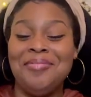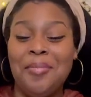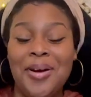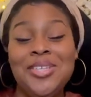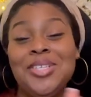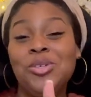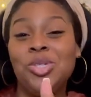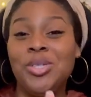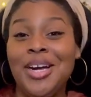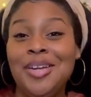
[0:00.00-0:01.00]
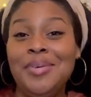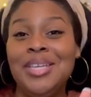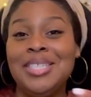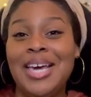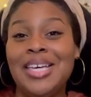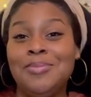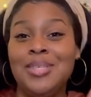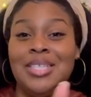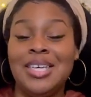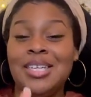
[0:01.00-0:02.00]
the person who's training me takes
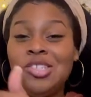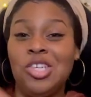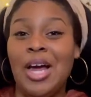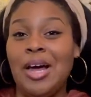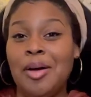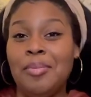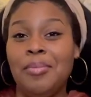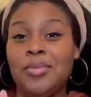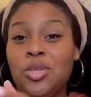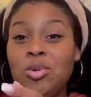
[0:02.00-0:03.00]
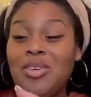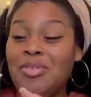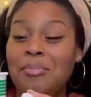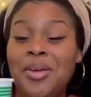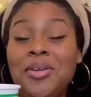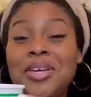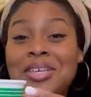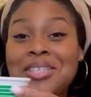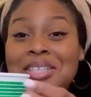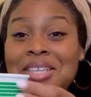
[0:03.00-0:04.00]
me to his job. Two different
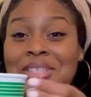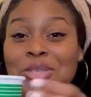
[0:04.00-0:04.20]
buildings.